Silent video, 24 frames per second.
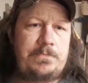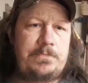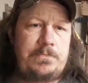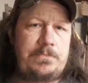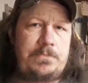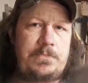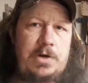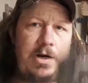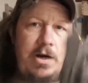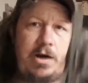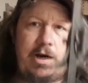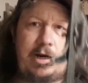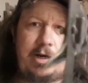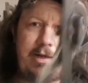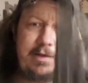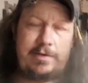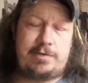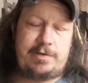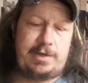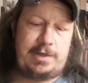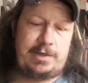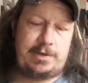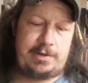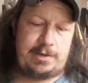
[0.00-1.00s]
Alright, let's
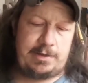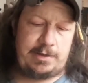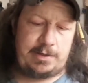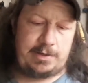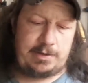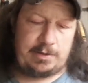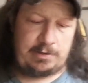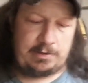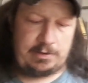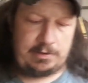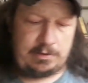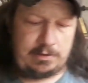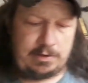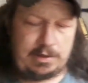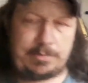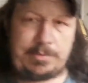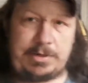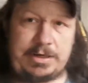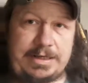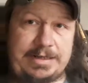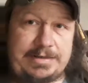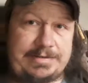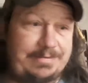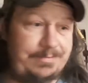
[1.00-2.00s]
get... I'm going
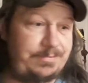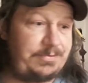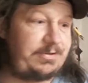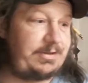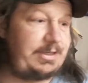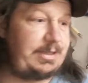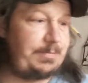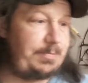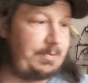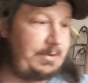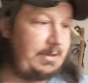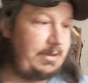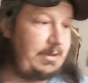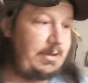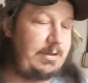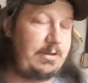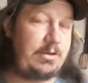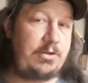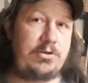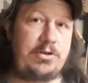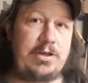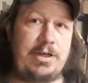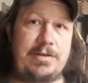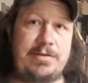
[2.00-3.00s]
to get some sleep.
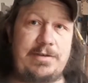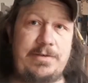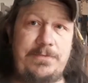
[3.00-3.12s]
You guys can